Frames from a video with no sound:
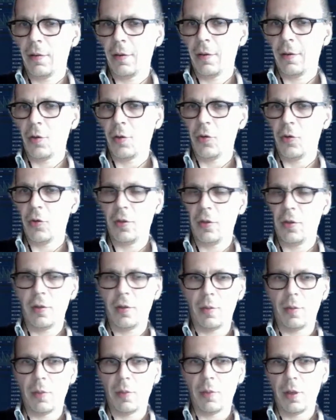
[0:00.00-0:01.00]

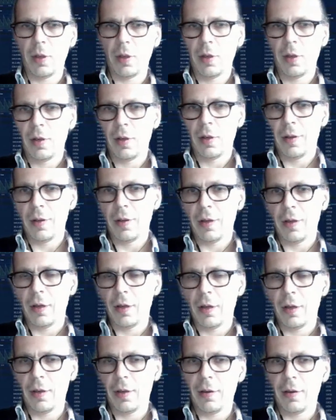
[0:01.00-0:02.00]
ecosystem
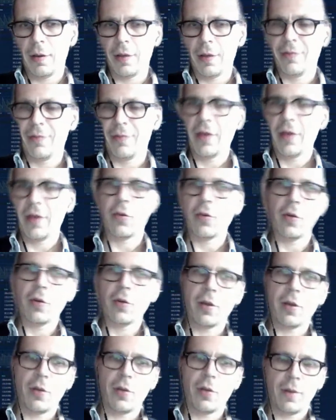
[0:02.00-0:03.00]
advisors,
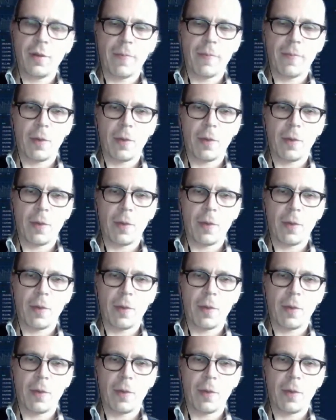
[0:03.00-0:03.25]
let's say,